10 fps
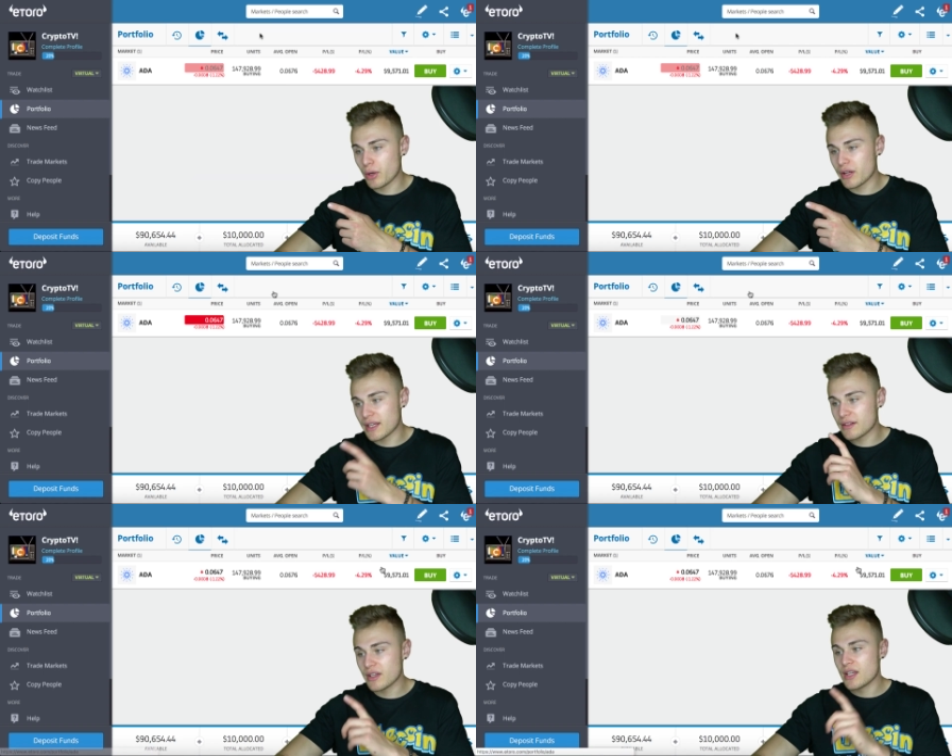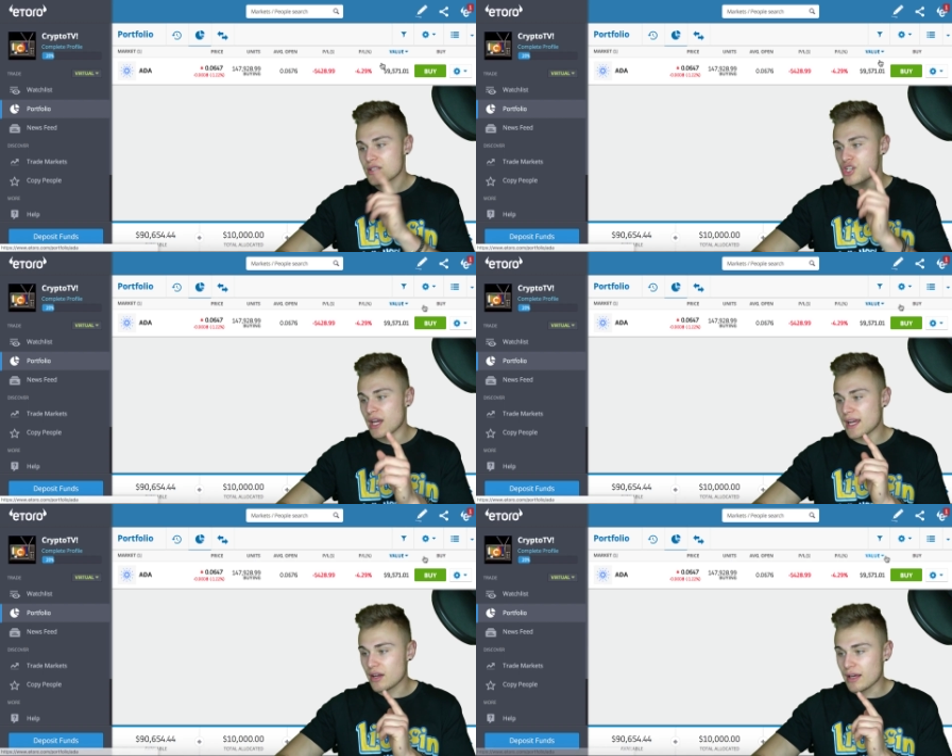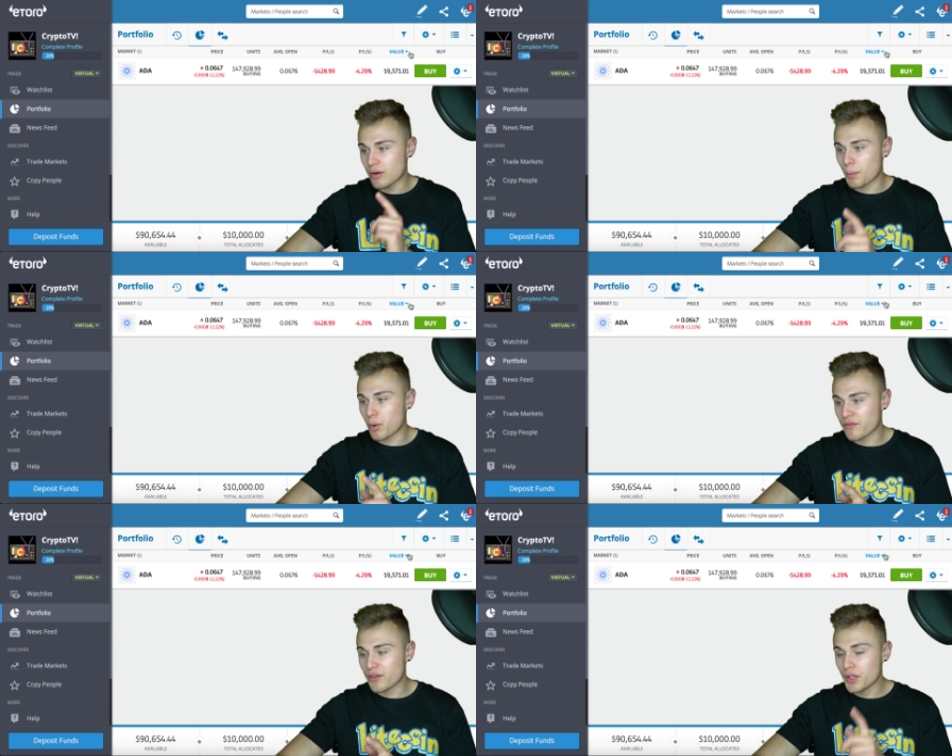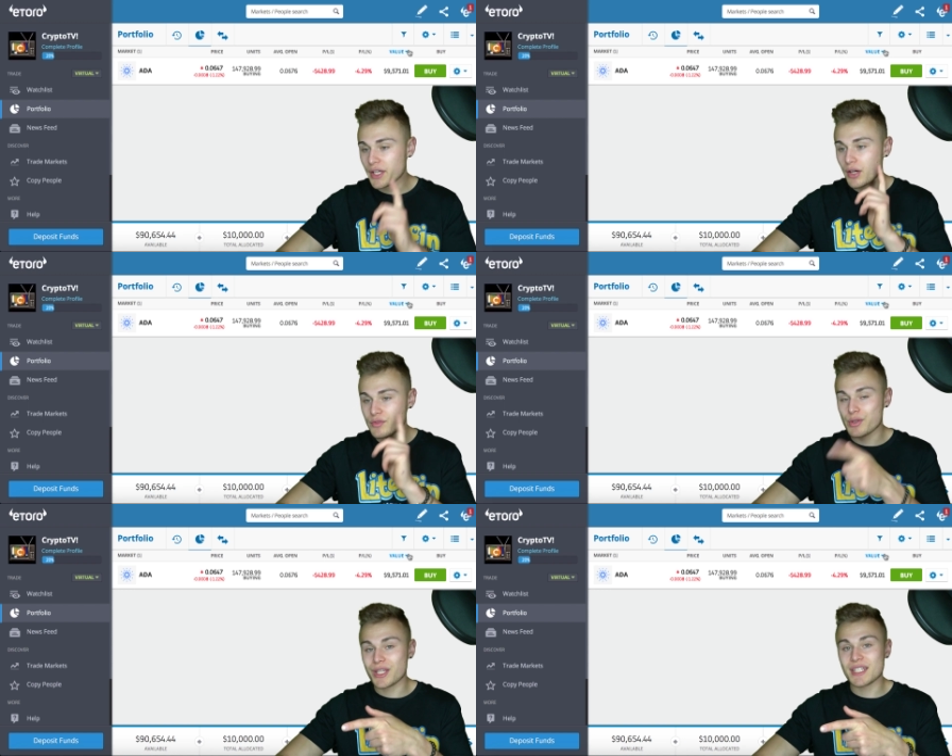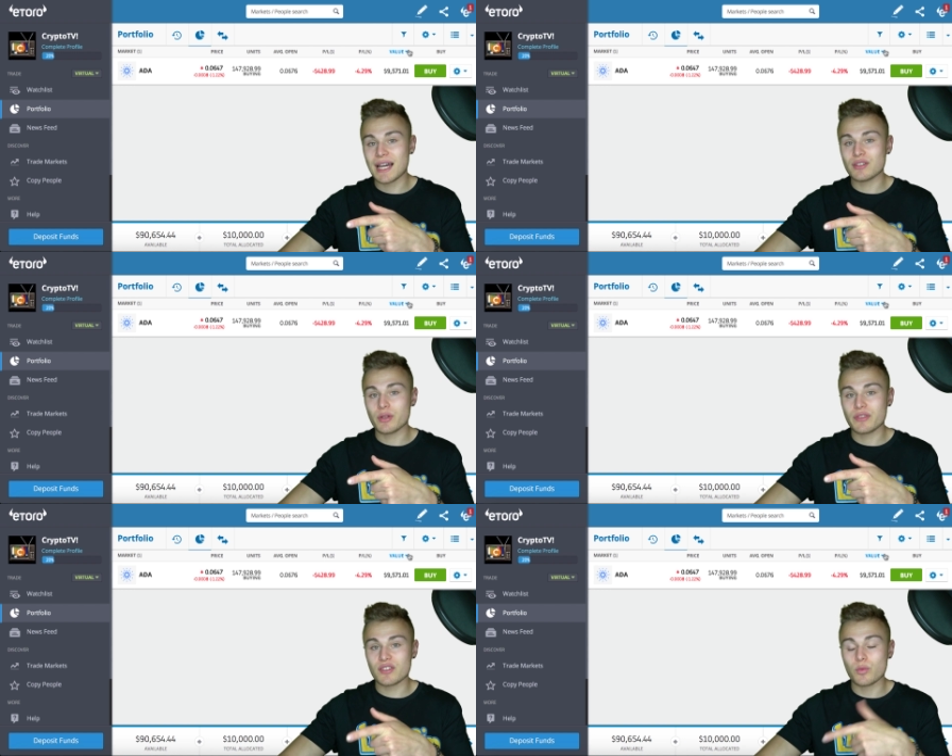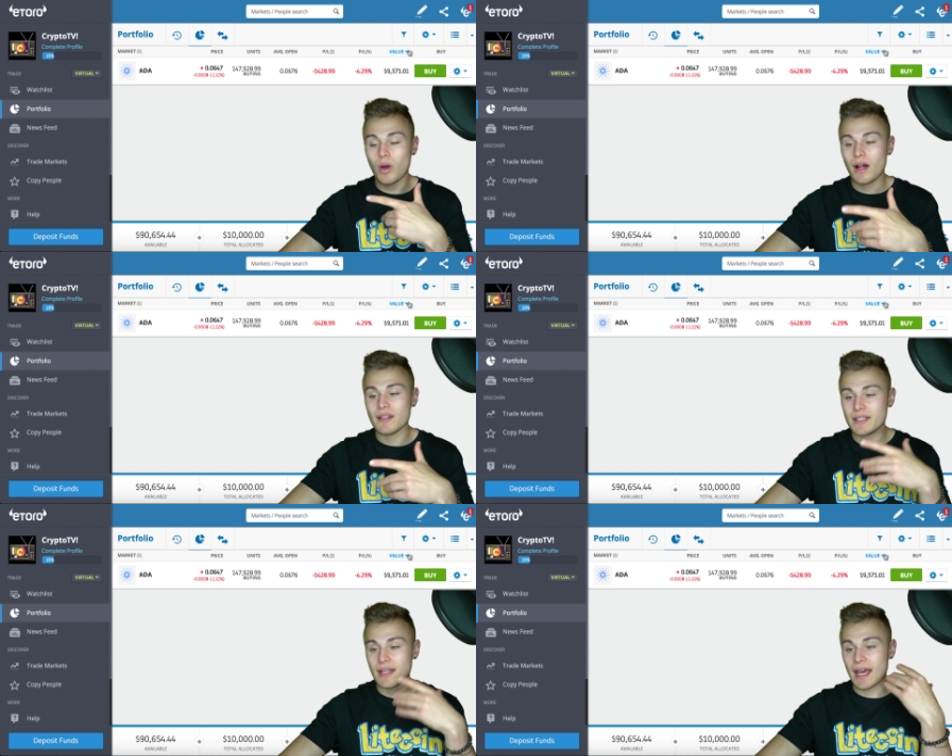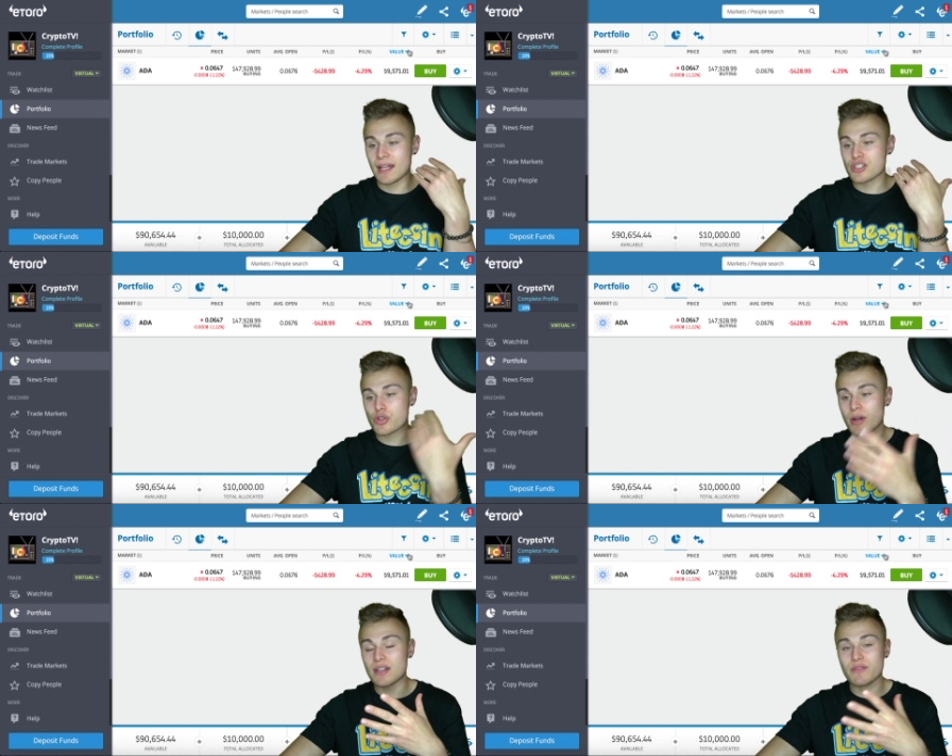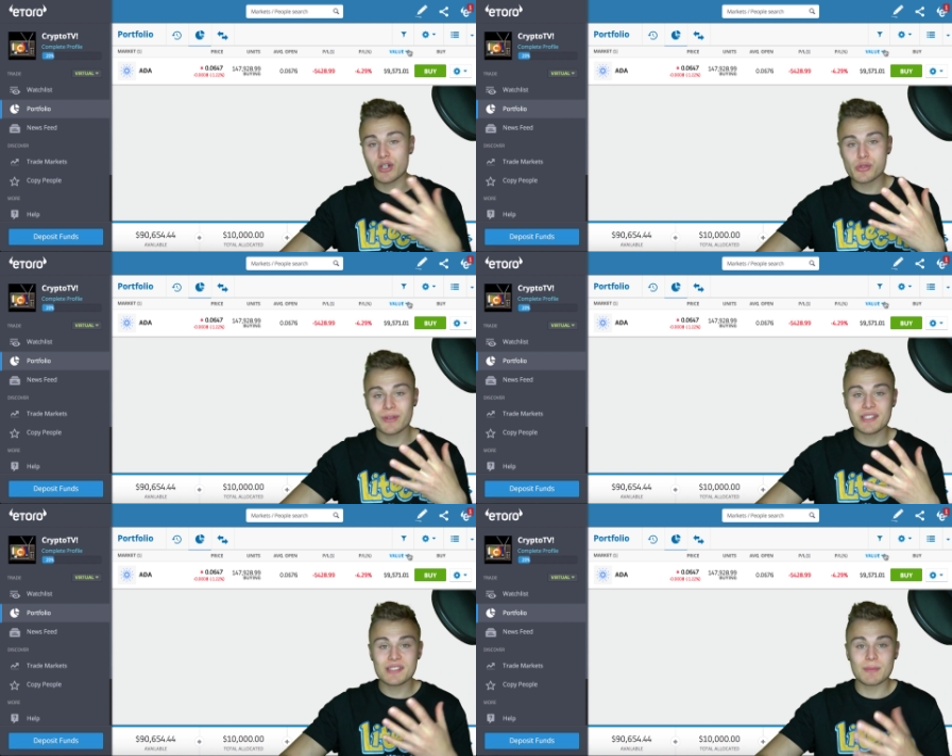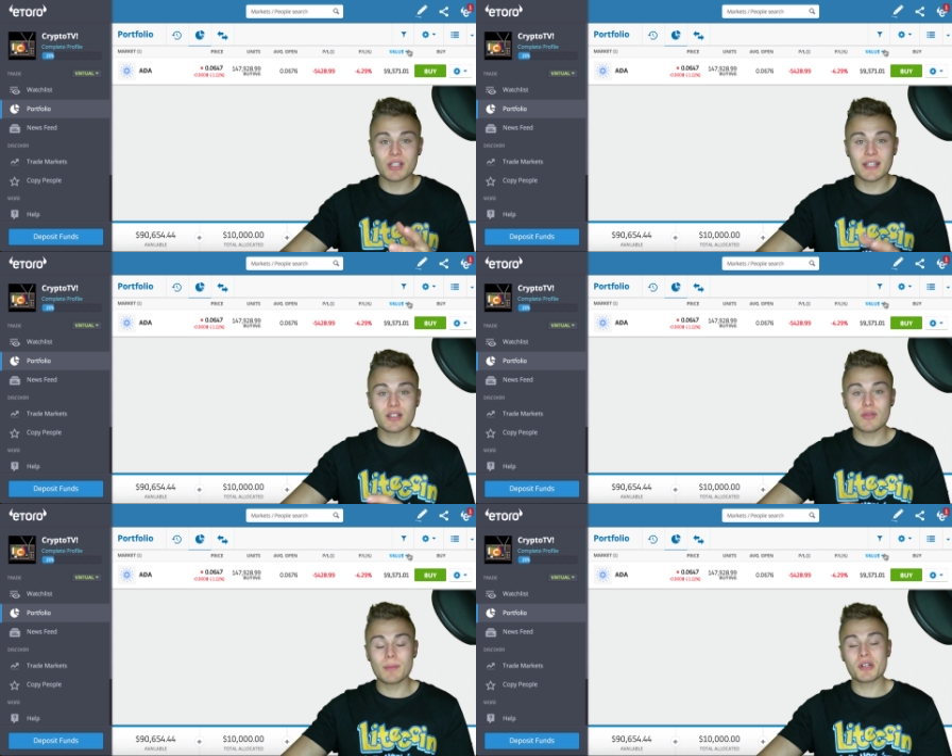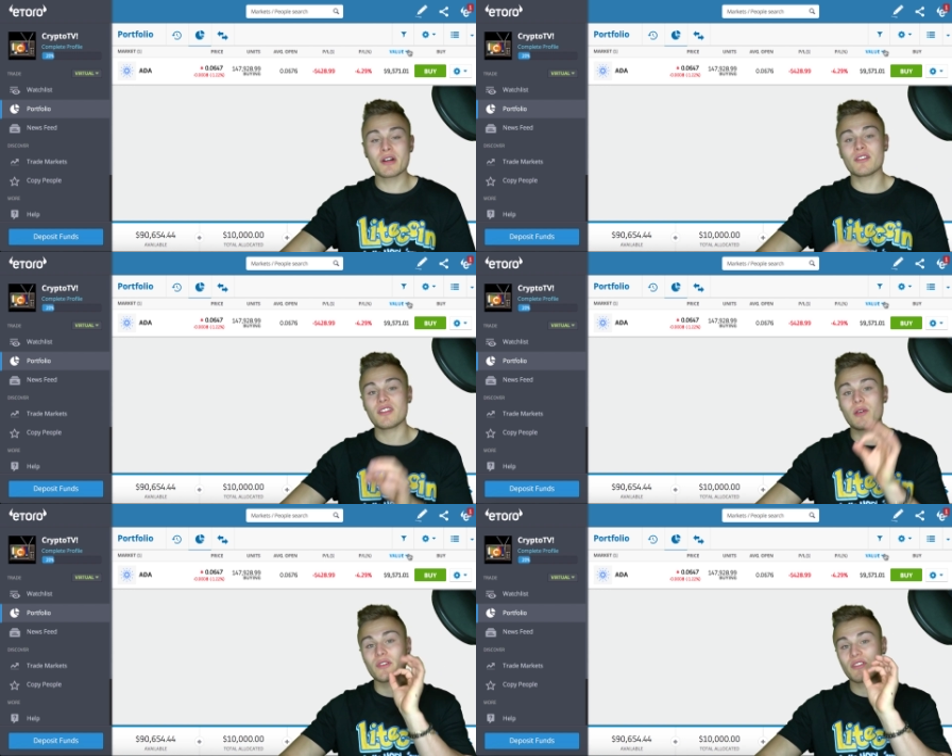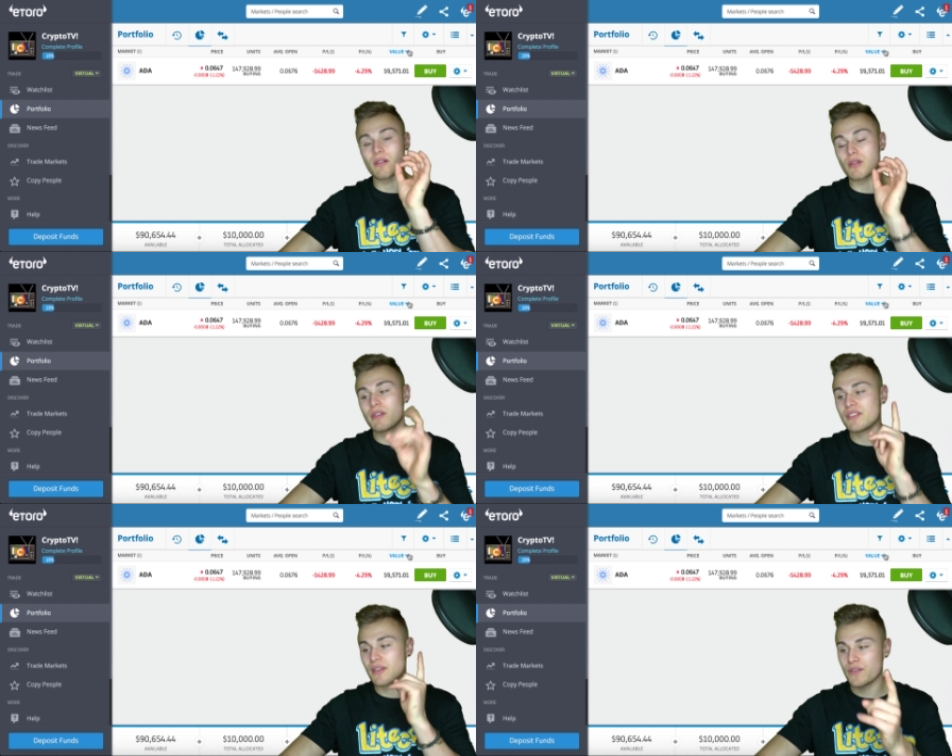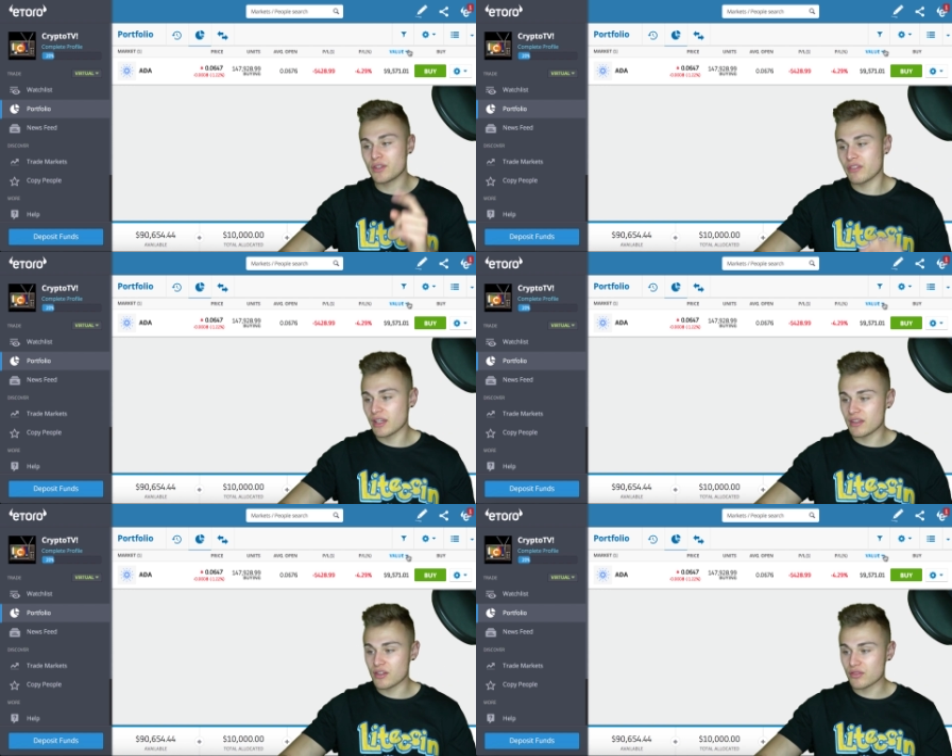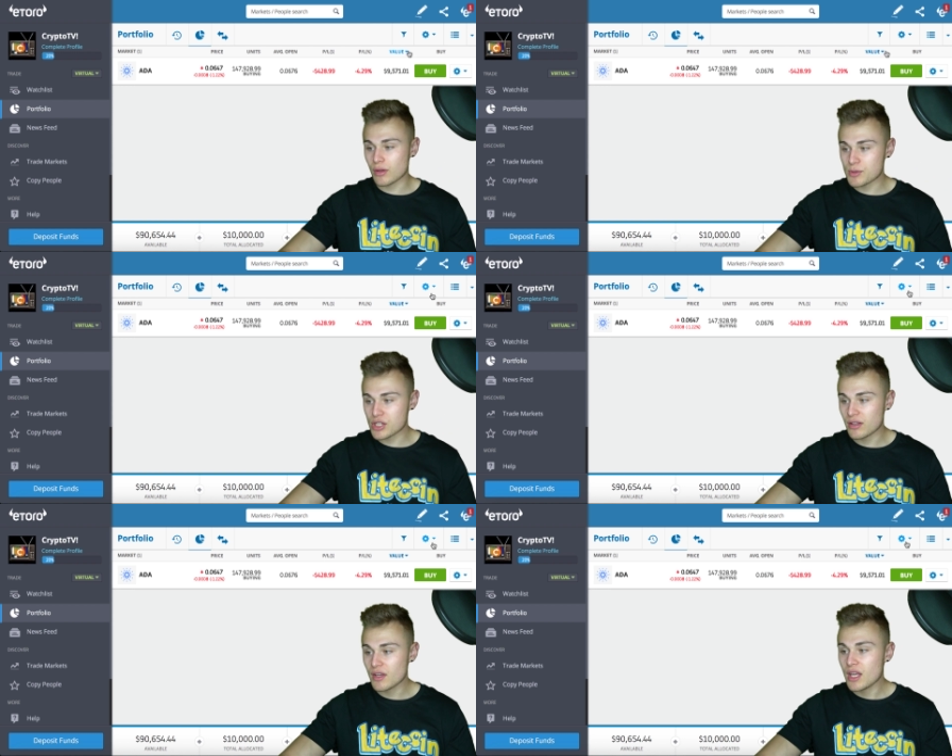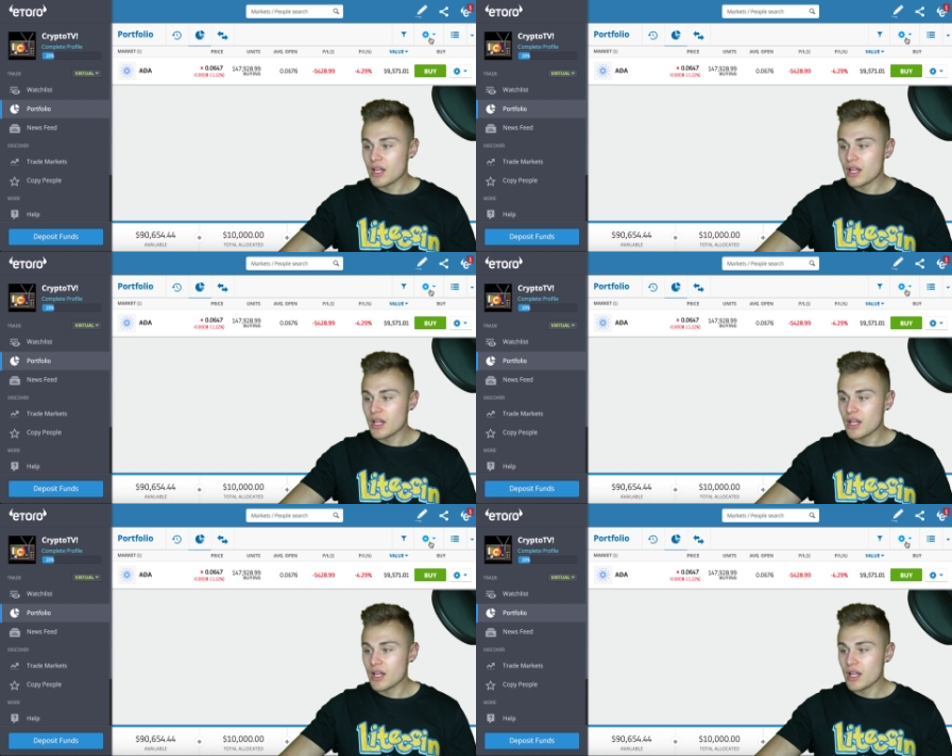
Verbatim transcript: I bought in, check out our portfolio. You can download this wallet and trade virtually simulated cryptocurrency with zero risk. First link in the description.